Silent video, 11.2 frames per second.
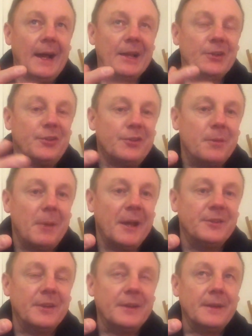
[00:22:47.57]
It's just
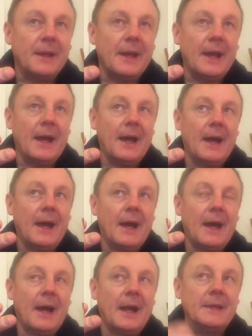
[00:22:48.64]
amazing.
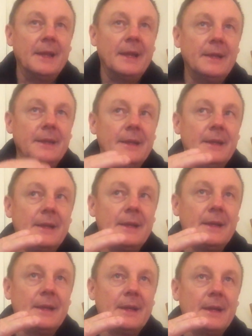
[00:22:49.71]
And then
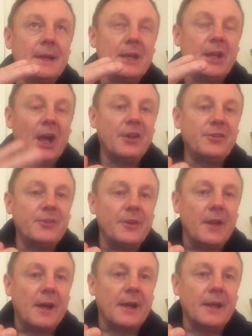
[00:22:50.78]

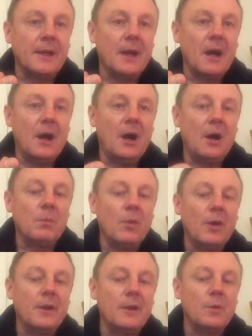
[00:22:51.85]
yesterday I'm
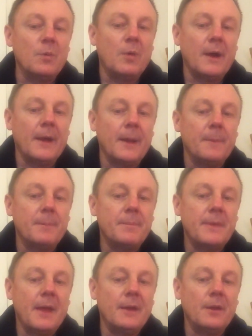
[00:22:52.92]
working away
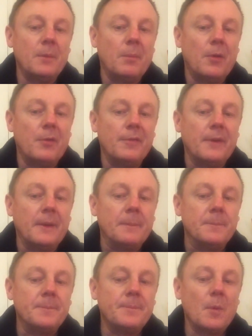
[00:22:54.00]
down at the Bothy,
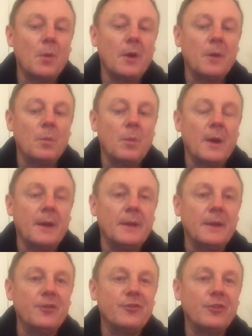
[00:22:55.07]
working away in
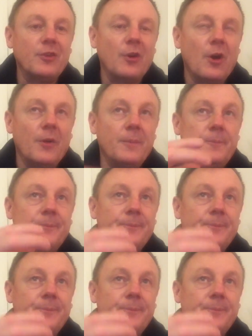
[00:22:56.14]
the kitchen garden.